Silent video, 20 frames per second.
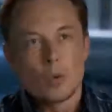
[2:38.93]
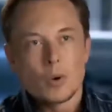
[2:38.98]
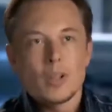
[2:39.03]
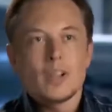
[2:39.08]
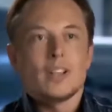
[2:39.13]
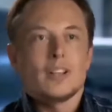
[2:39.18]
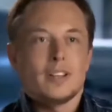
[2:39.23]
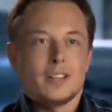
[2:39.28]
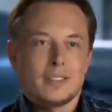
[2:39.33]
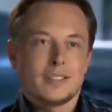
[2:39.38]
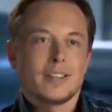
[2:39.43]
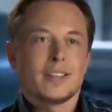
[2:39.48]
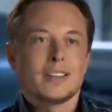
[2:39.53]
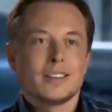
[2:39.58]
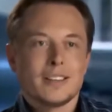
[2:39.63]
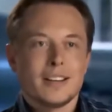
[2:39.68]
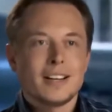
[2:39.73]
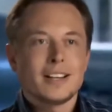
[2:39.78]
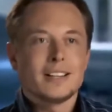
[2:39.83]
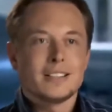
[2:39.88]
Well, it's like
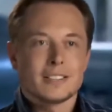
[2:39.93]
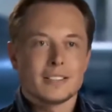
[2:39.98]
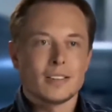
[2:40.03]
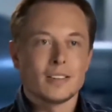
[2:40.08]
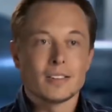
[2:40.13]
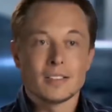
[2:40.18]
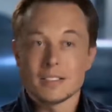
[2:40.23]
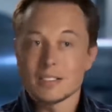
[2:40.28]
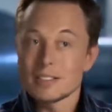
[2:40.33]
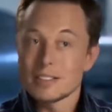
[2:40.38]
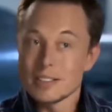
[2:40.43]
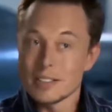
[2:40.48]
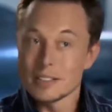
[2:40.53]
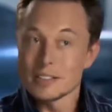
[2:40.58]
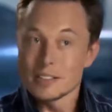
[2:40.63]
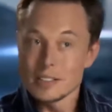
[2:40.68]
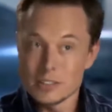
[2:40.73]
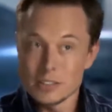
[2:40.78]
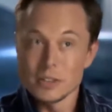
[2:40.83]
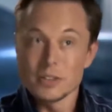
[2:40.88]
the Nike slogan,
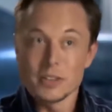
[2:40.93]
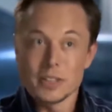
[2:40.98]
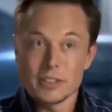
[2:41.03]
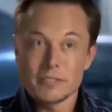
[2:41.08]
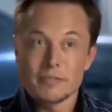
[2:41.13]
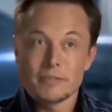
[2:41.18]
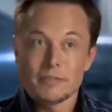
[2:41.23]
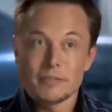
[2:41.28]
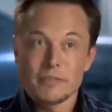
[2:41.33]
just do it.